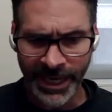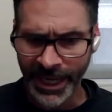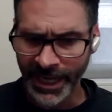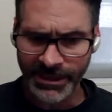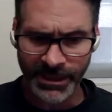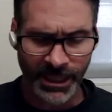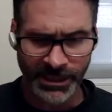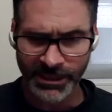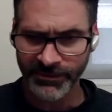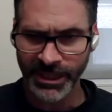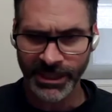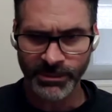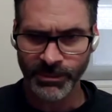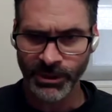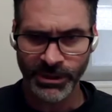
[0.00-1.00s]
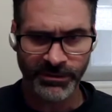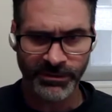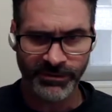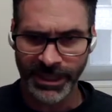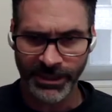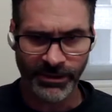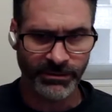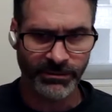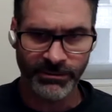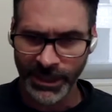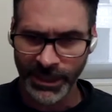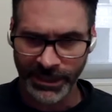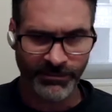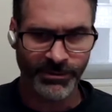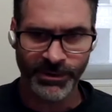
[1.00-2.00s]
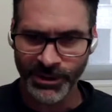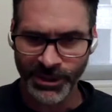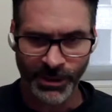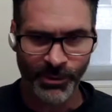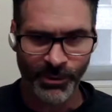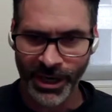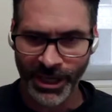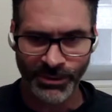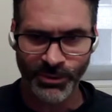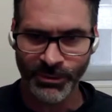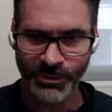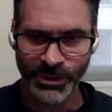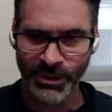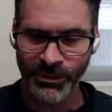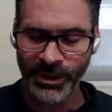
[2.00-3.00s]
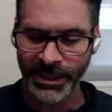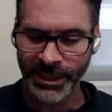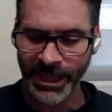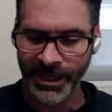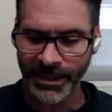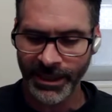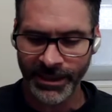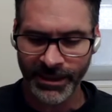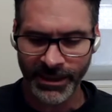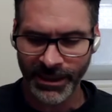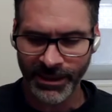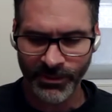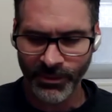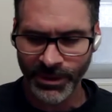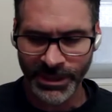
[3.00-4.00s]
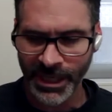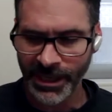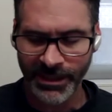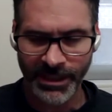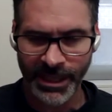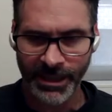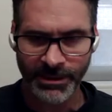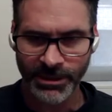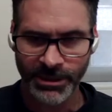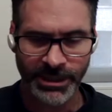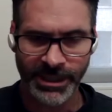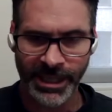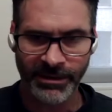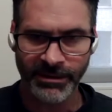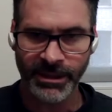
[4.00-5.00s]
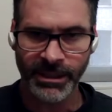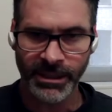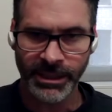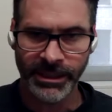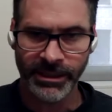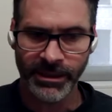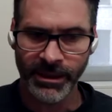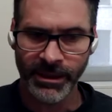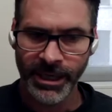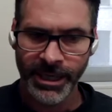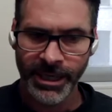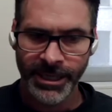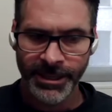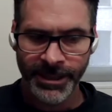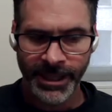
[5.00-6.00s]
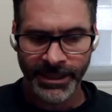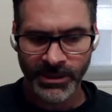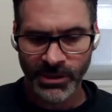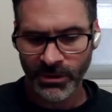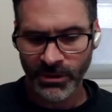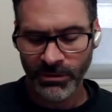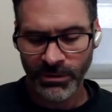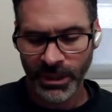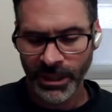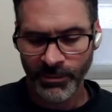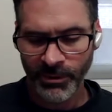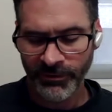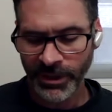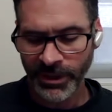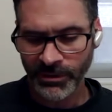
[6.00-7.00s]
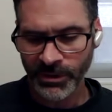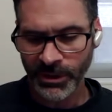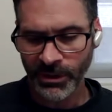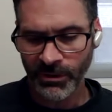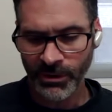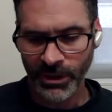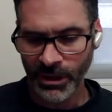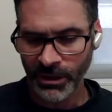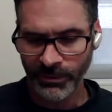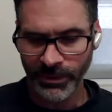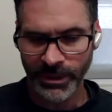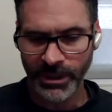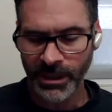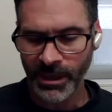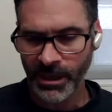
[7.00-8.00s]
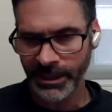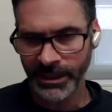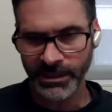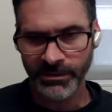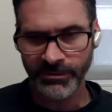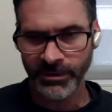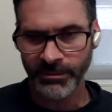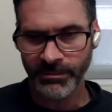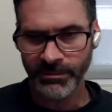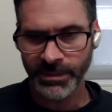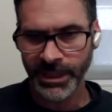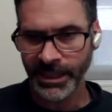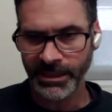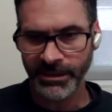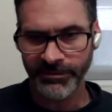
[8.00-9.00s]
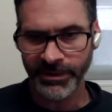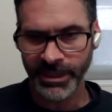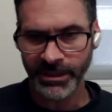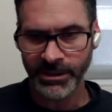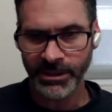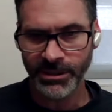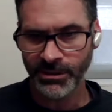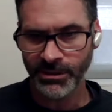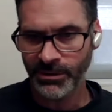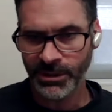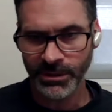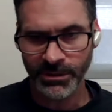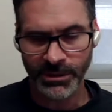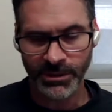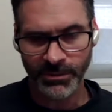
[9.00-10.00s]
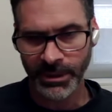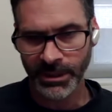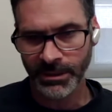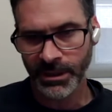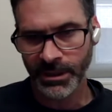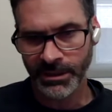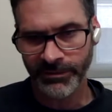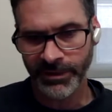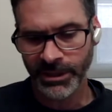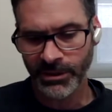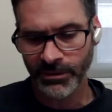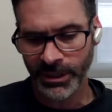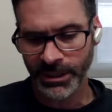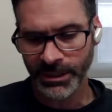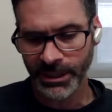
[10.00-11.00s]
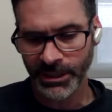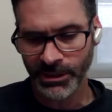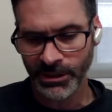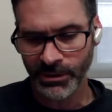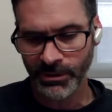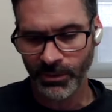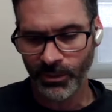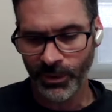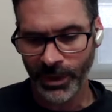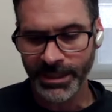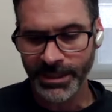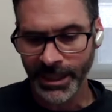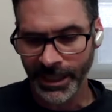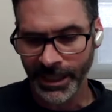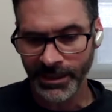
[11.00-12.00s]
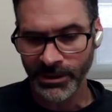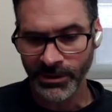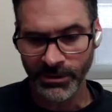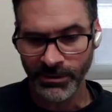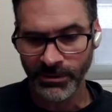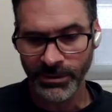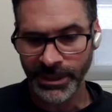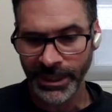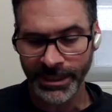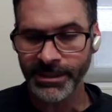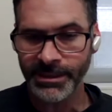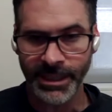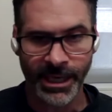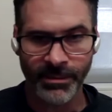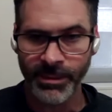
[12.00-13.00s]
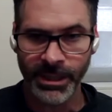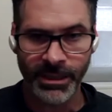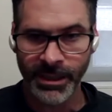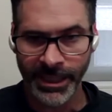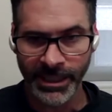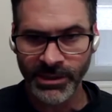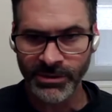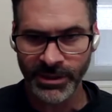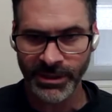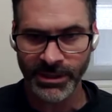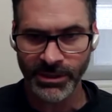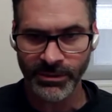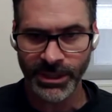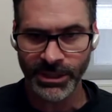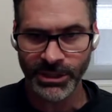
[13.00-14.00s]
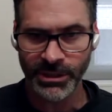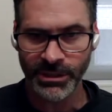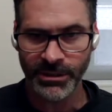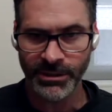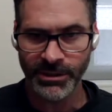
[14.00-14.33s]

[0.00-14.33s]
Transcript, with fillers: And I asked lots of experts if they could like summarize what was known on that. And it was not actually that clear. And so, a number of years ago, along with colleagues from scientific institutions as well as conservation organizations, we decided to take a stab at answering this question.